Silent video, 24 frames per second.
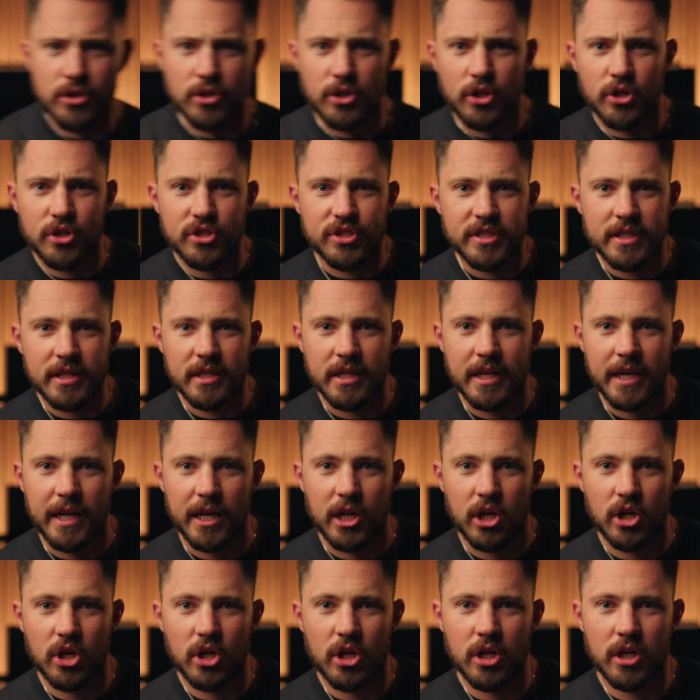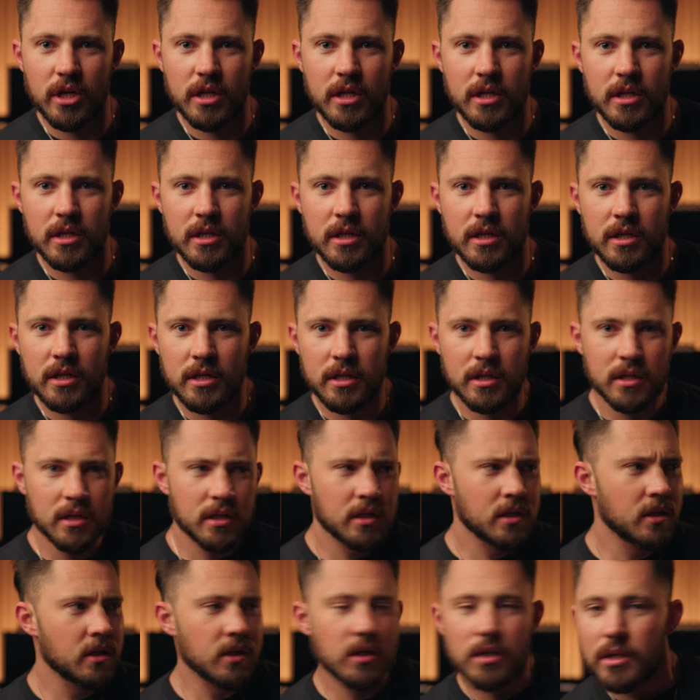You're still here?
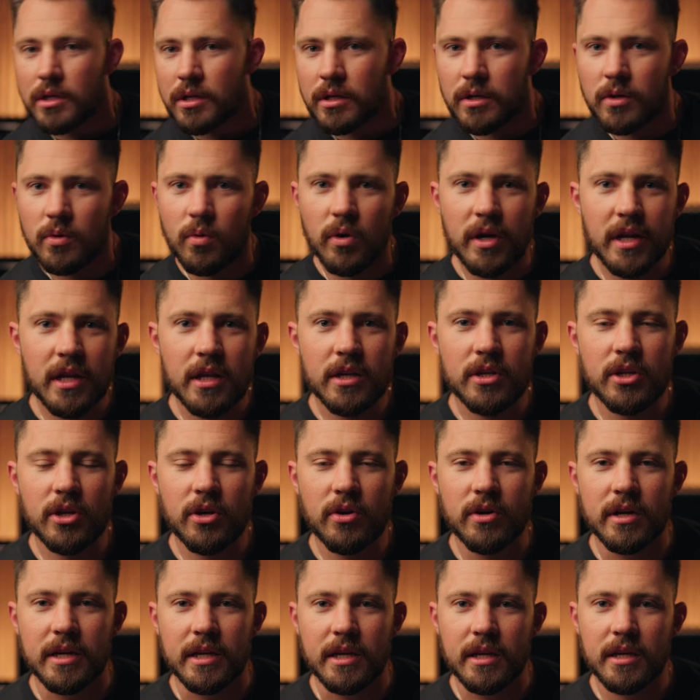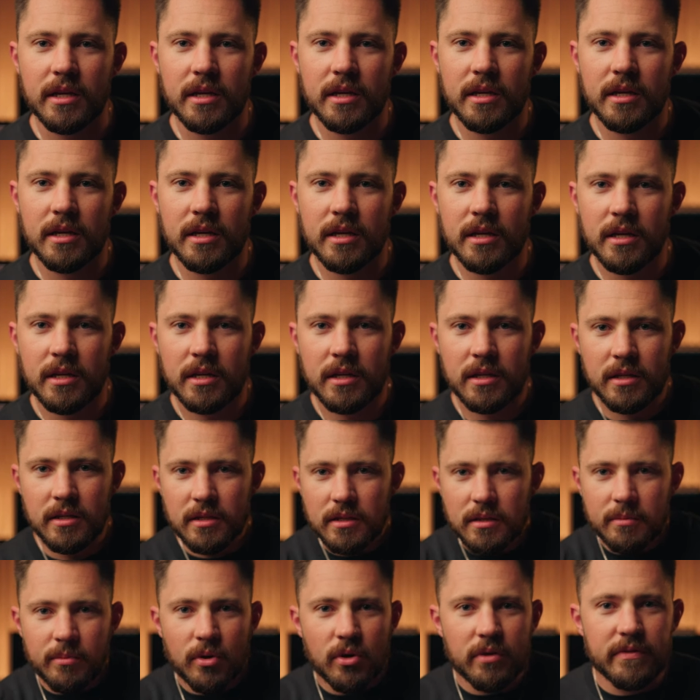What are you doing?
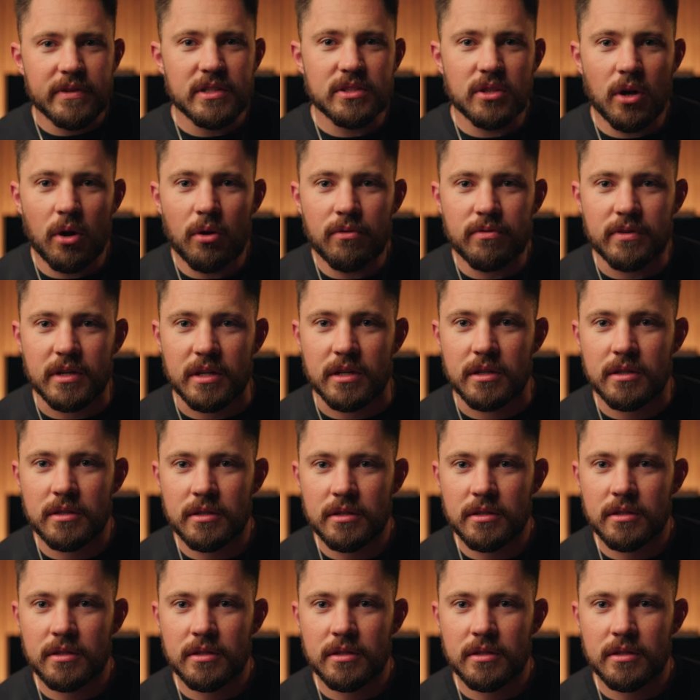The movie's over.